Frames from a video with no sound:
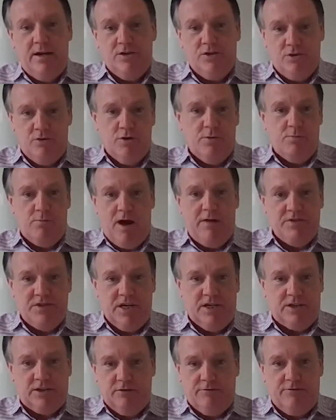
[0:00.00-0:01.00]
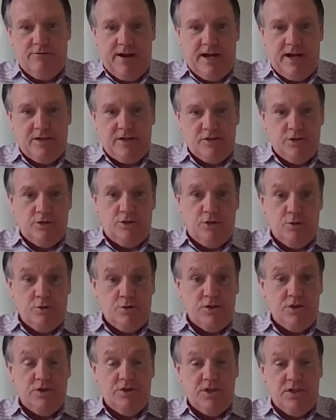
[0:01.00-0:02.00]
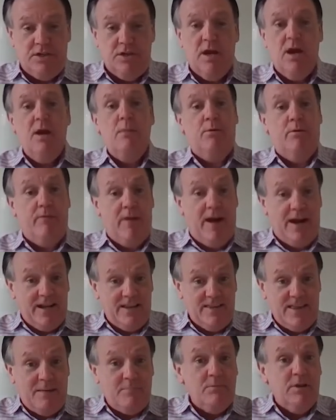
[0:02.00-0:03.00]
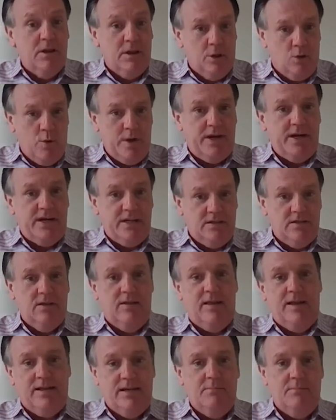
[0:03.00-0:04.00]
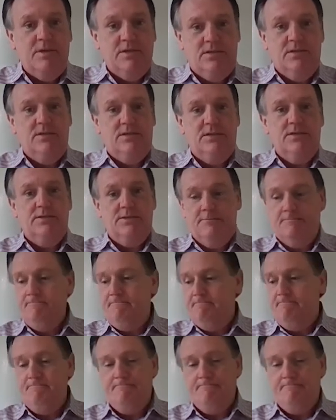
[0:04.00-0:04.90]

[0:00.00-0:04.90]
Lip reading: is through the private sector financial institutions and providing them the liquidity to lend to businesses.